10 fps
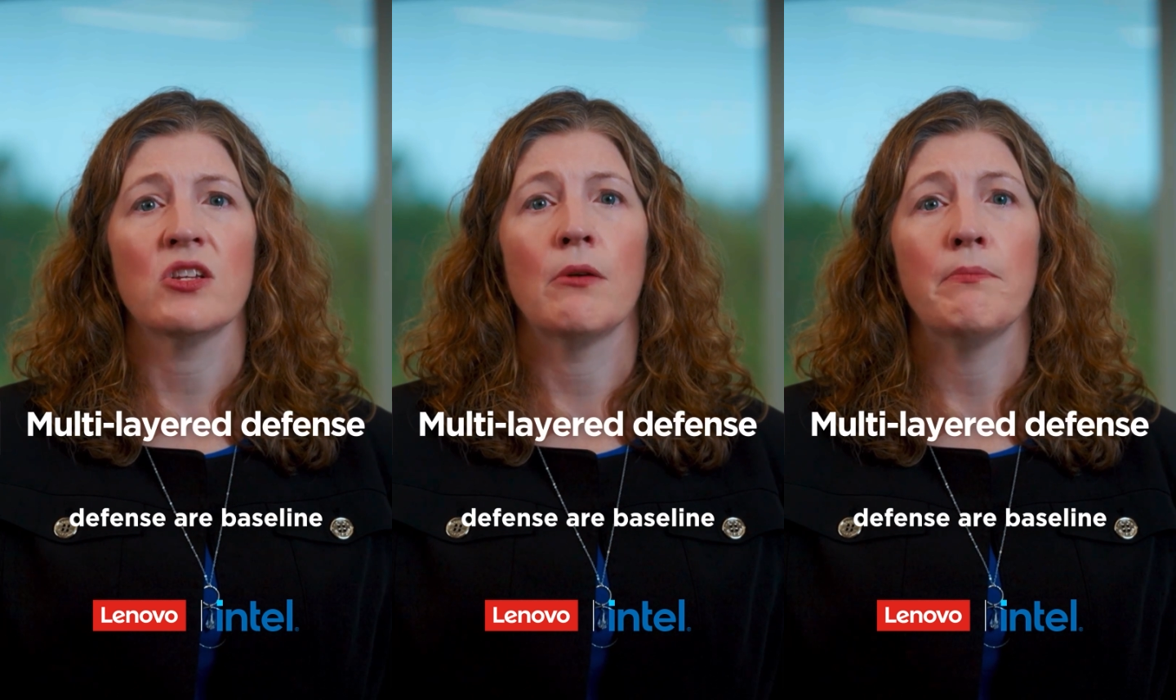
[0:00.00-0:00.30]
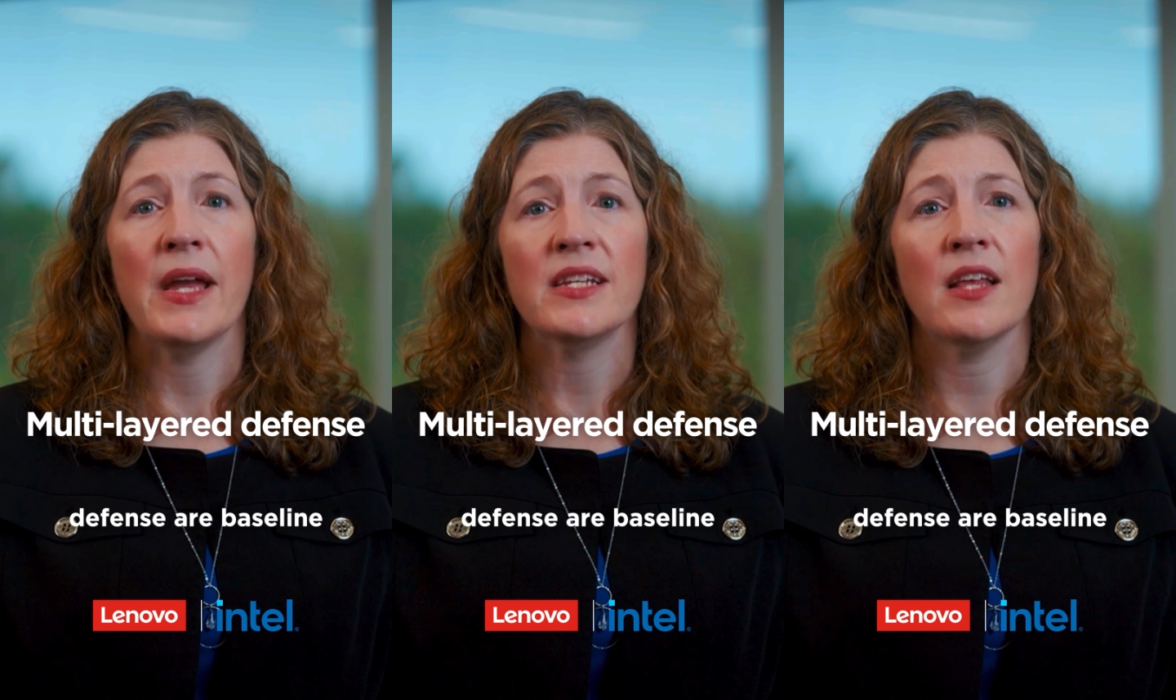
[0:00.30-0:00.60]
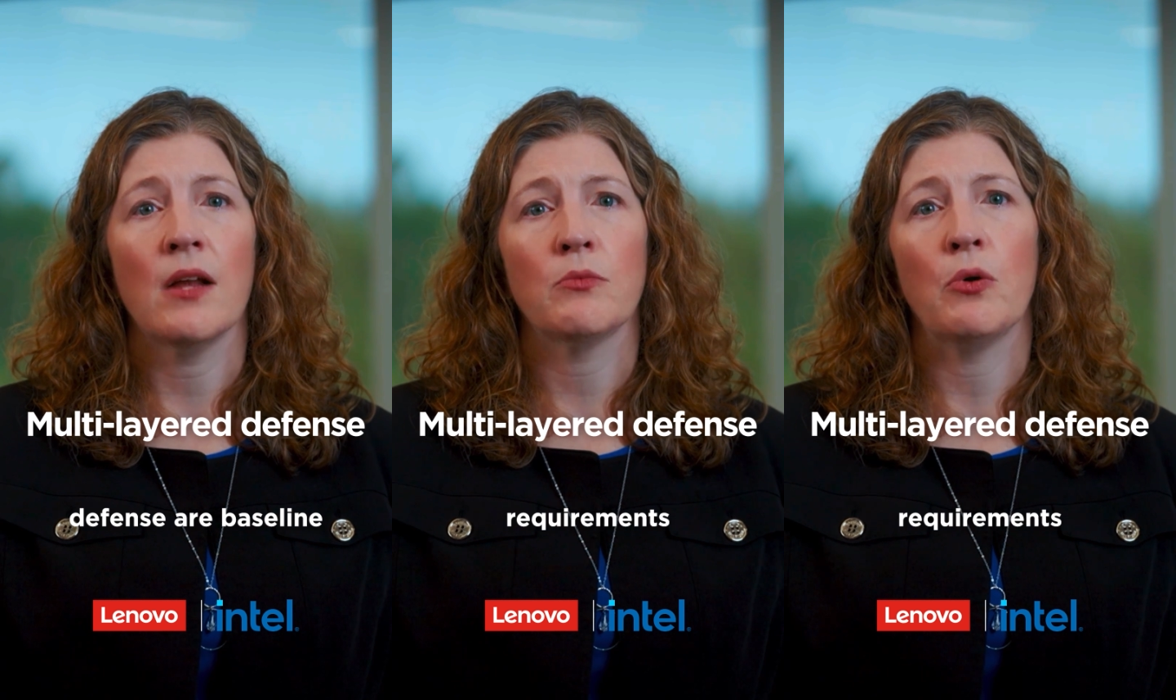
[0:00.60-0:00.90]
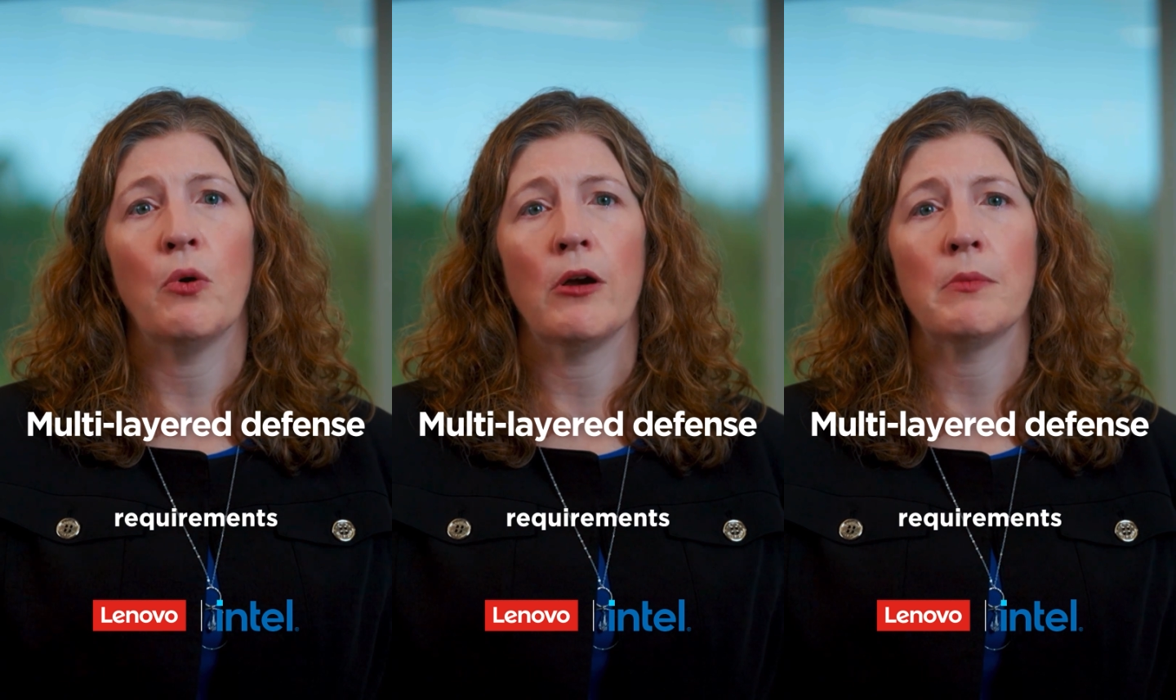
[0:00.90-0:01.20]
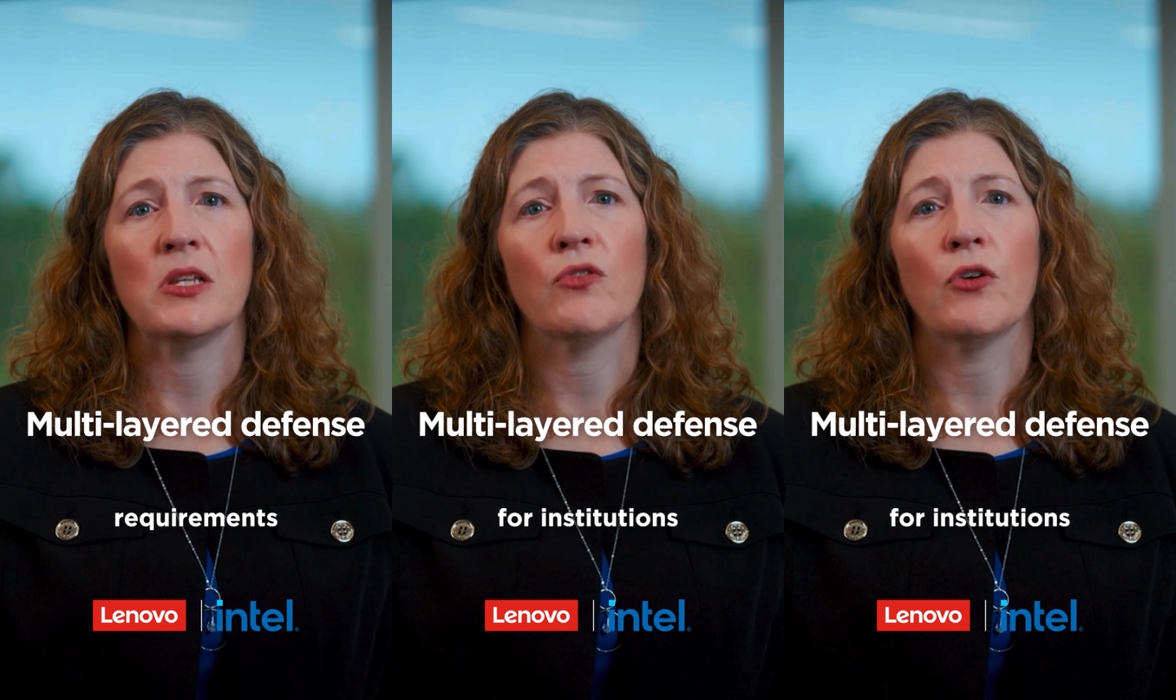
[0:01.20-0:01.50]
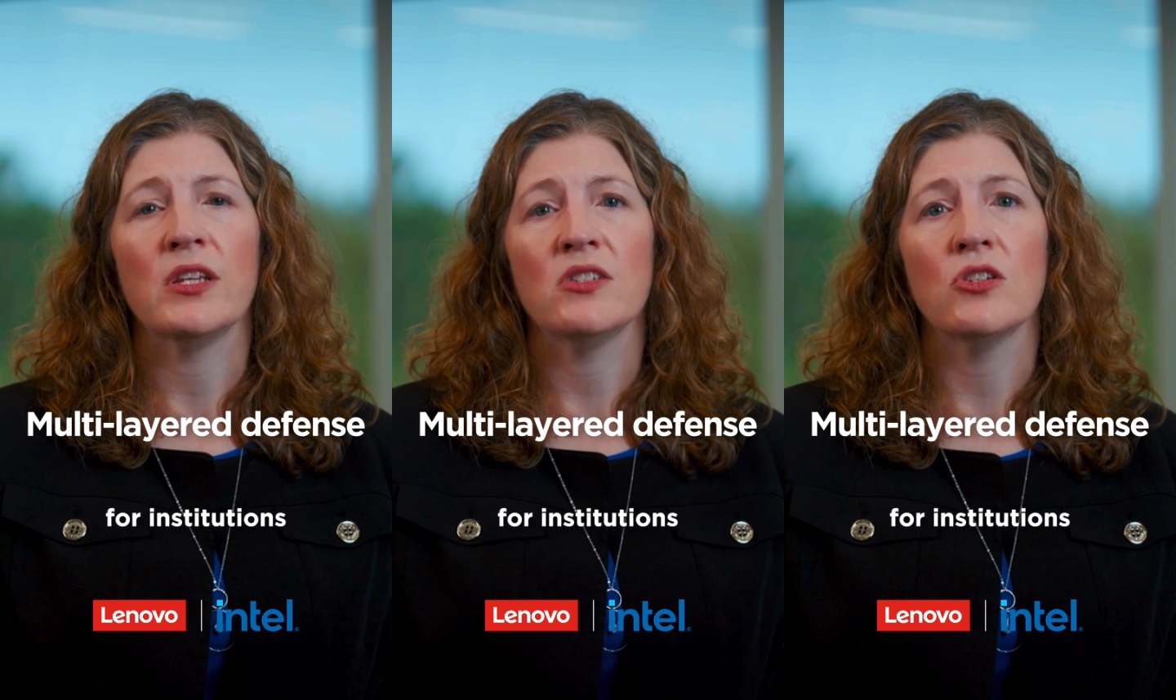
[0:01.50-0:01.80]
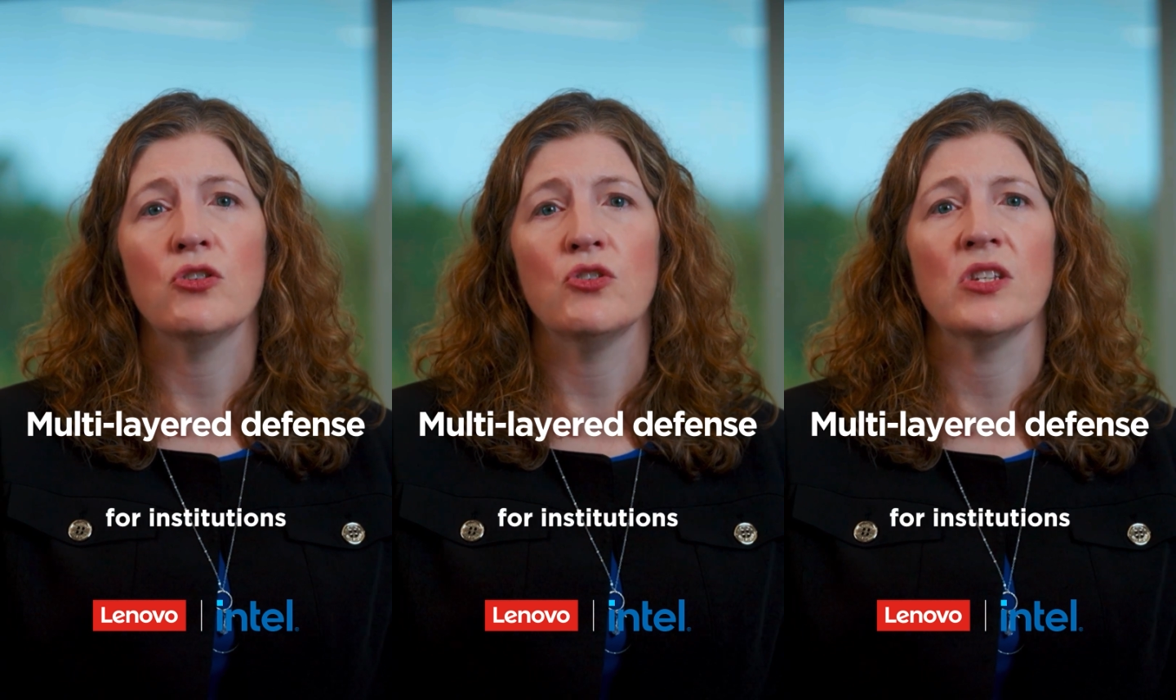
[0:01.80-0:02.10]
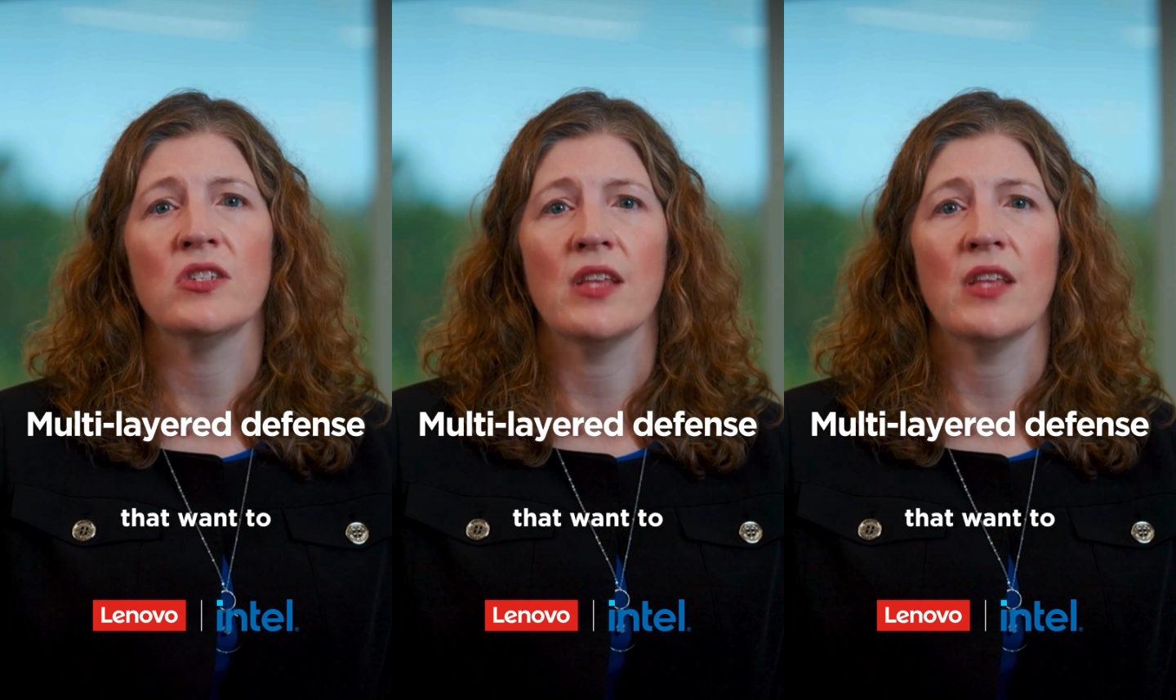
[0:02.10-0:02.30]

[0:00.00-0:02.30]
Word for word: are baseline requirements for institutions